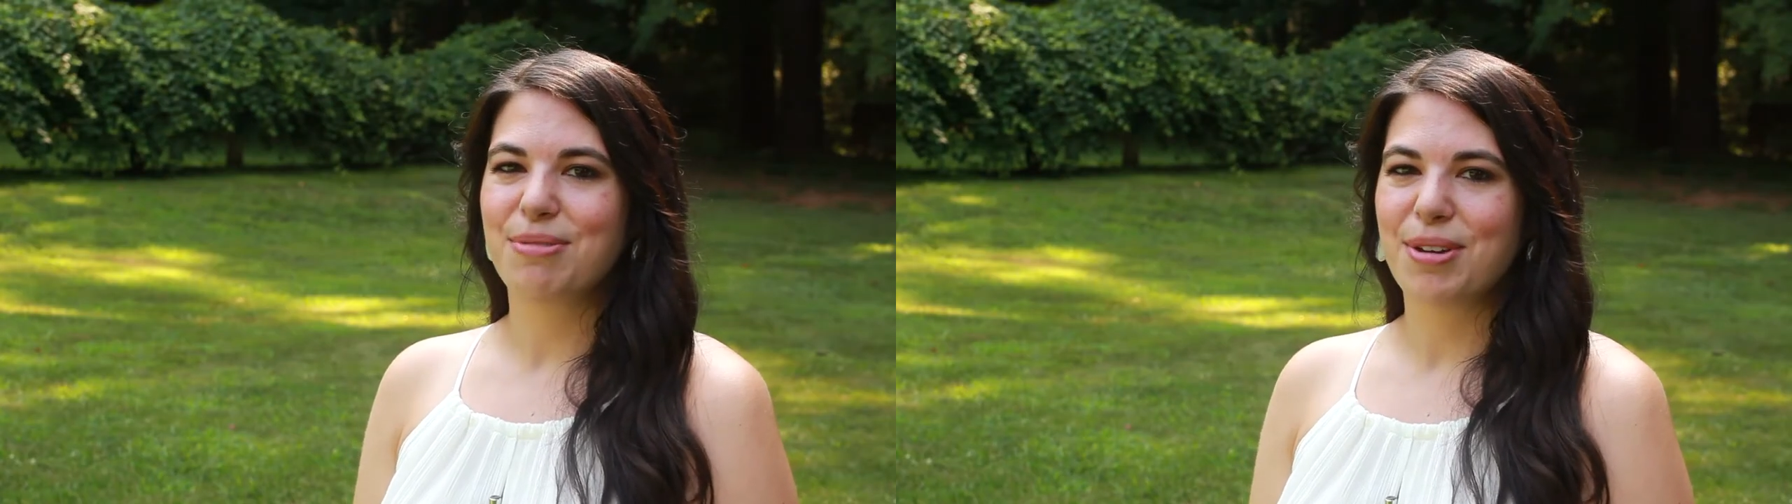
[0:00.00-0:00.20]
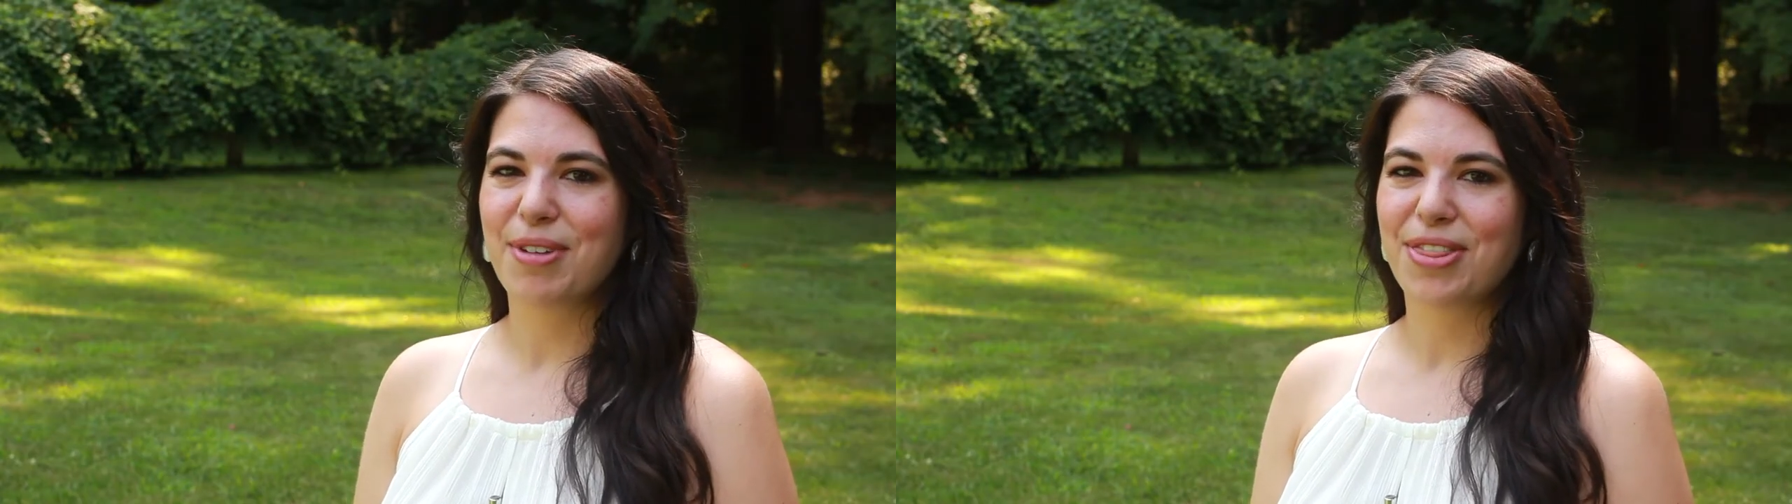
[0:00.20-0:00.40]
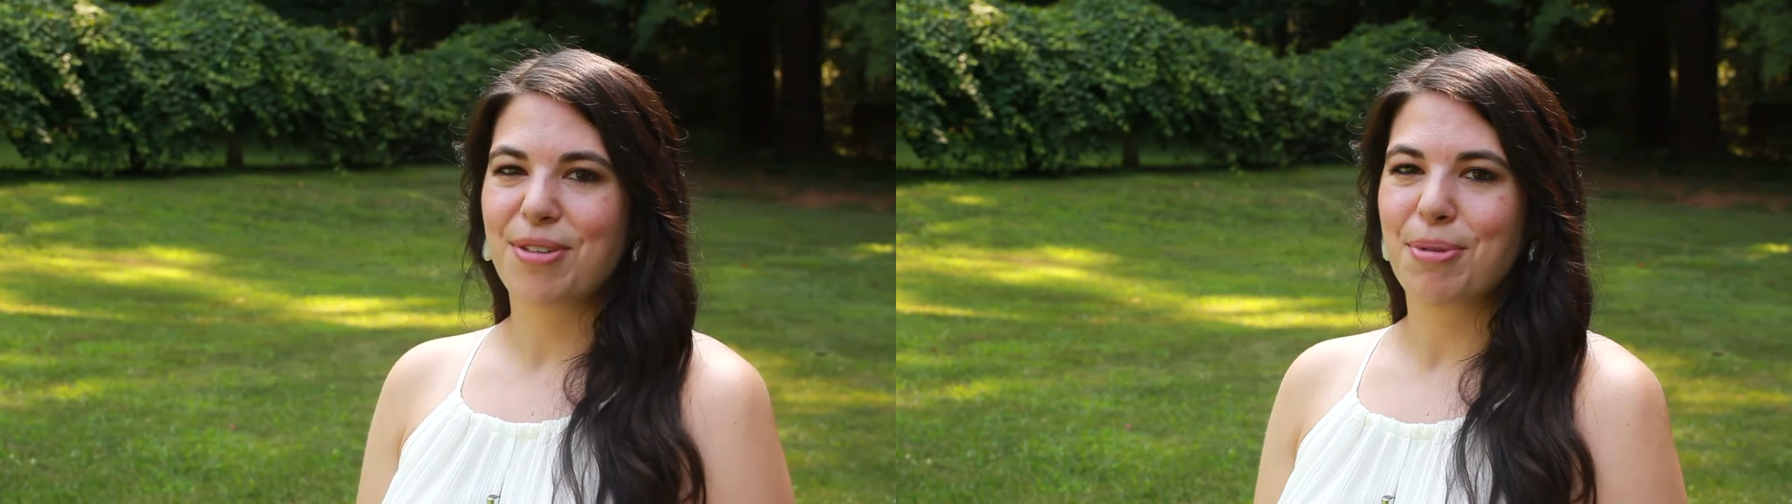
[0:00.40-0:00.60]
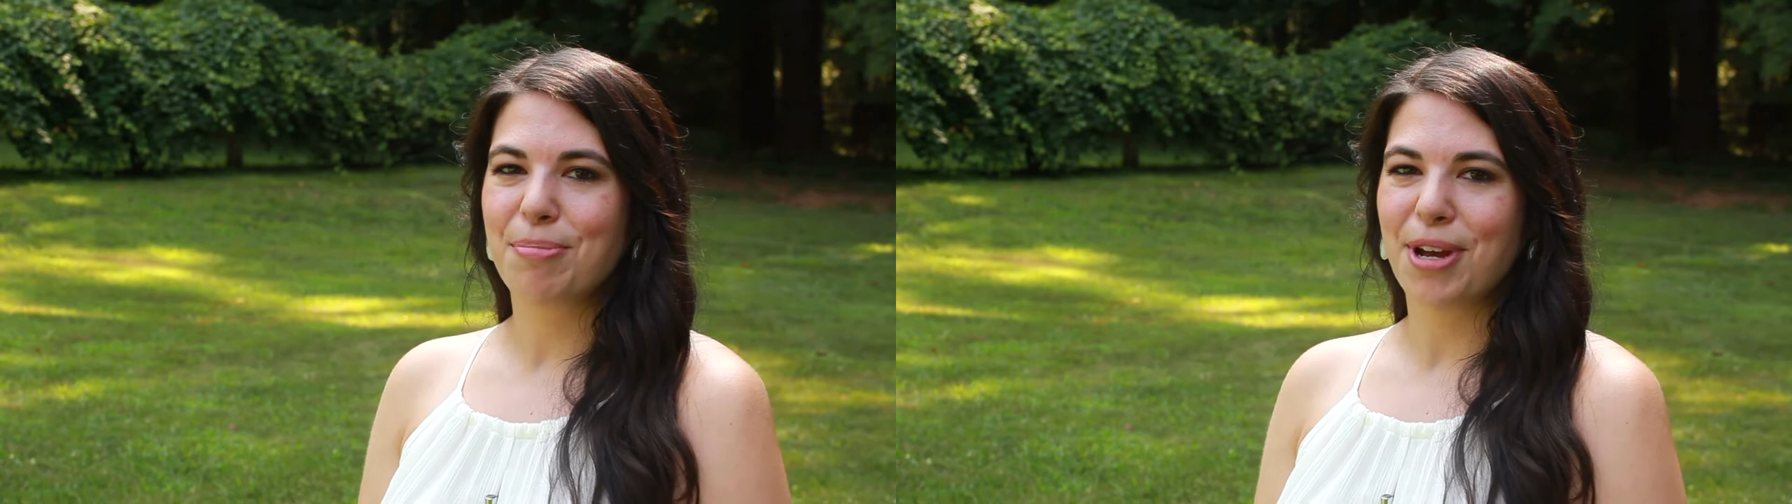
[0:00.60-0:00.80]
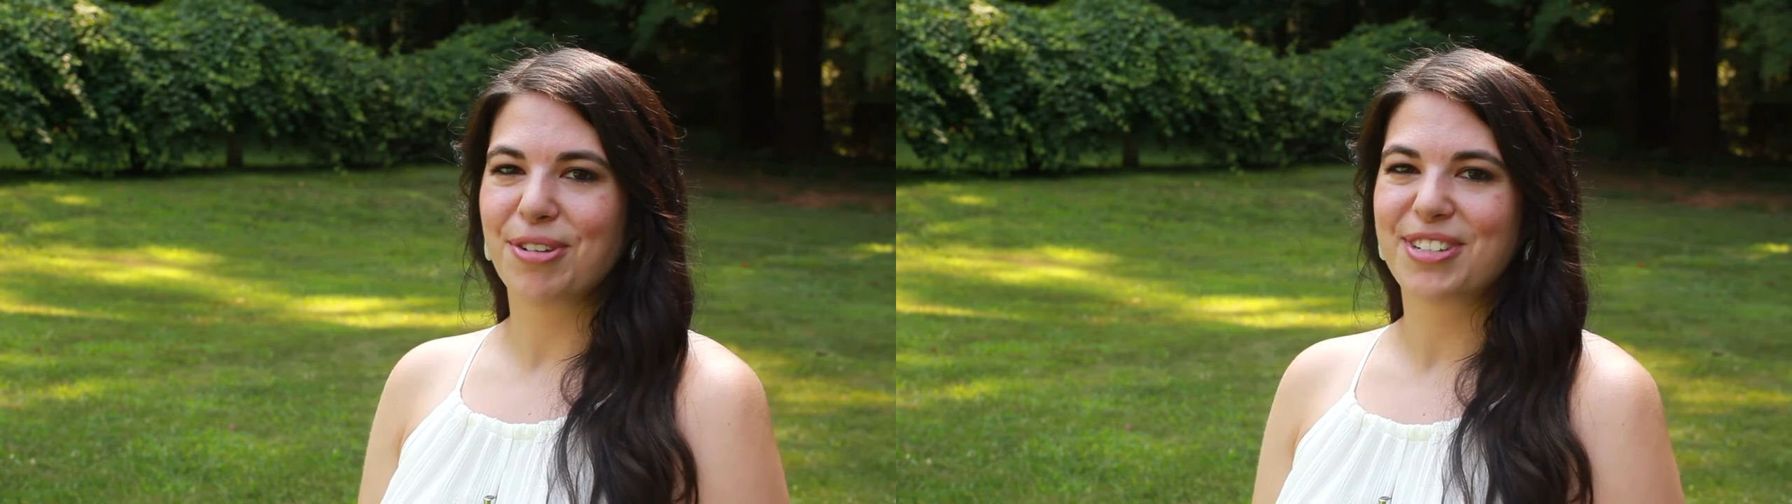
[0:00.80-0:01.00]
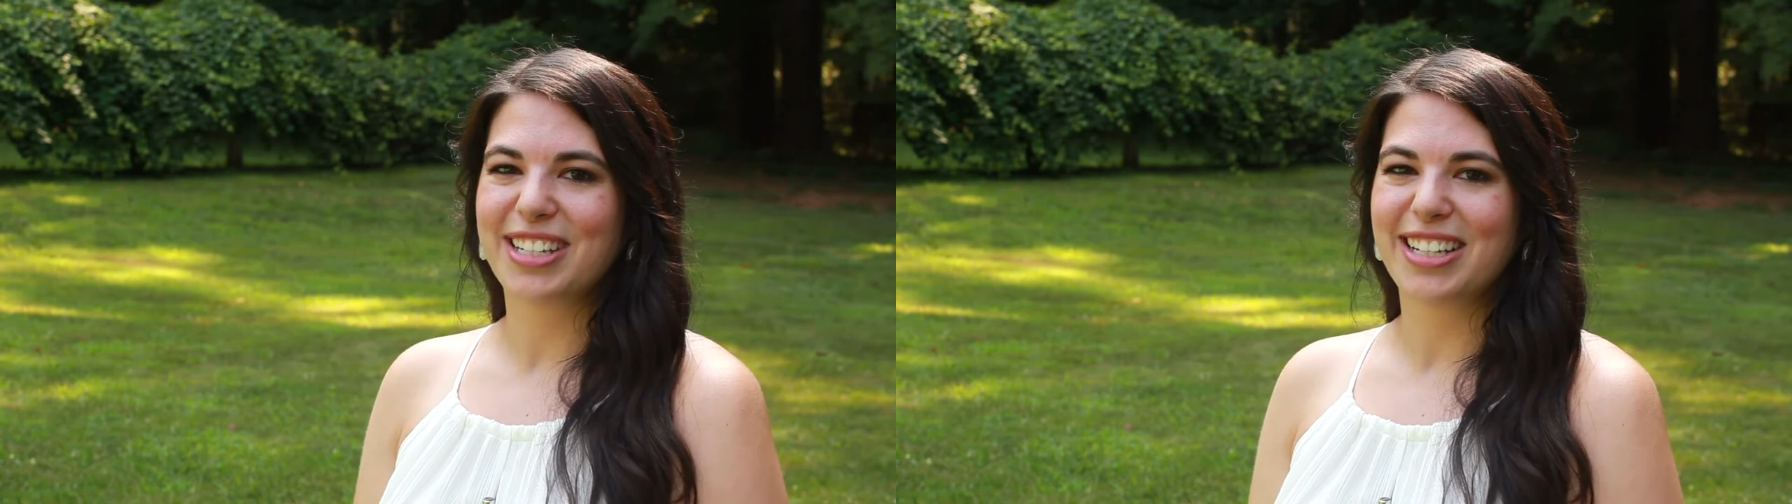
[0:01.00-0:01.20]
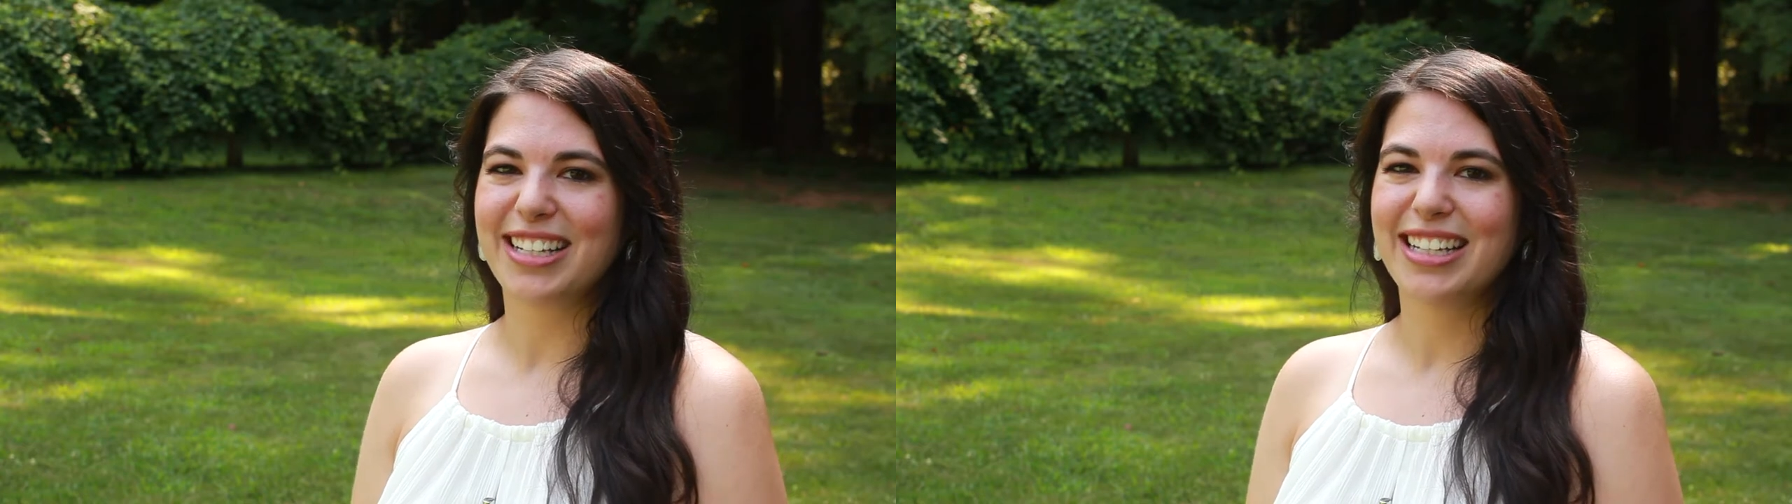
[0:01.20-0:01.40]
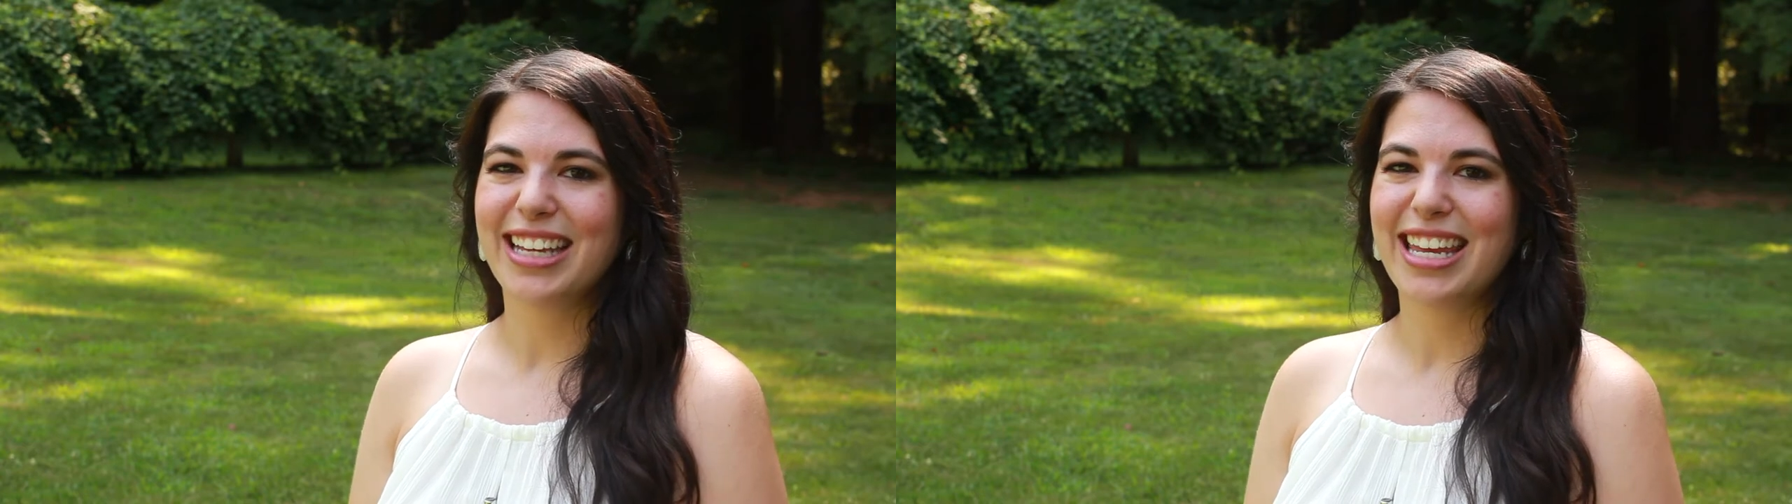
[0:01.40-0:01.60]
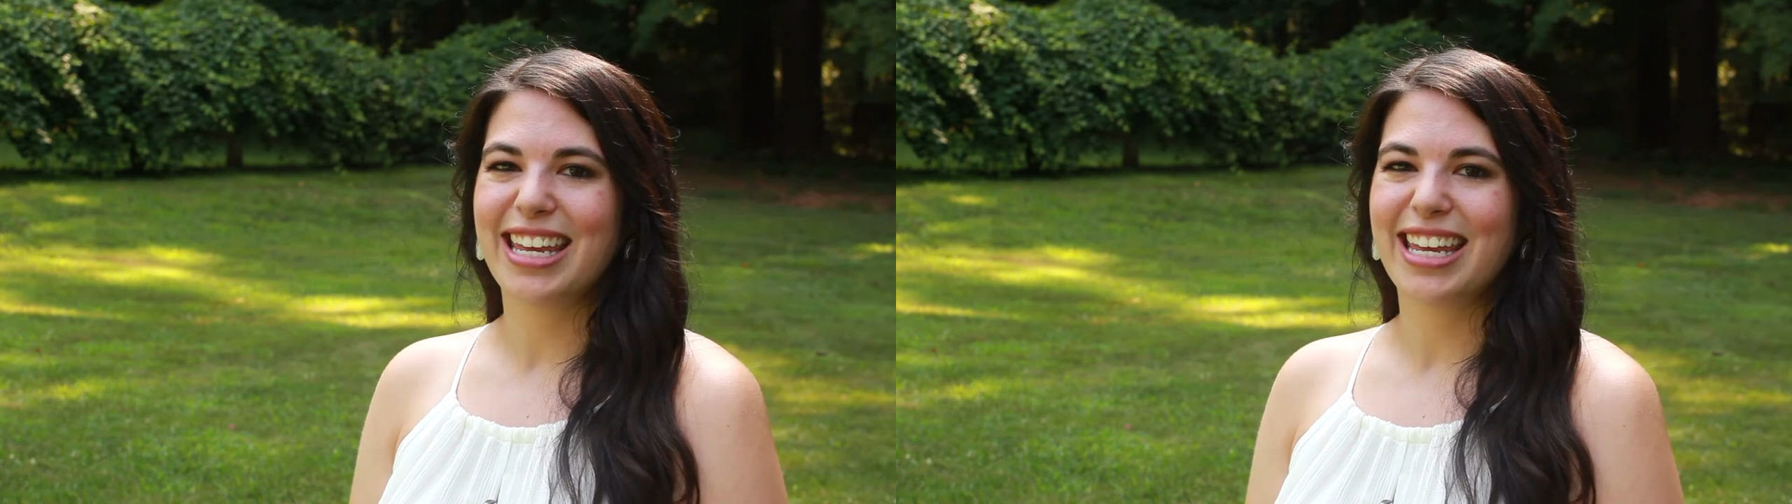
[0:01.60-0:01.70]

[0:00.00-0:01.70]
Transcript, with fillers: me with the proposal.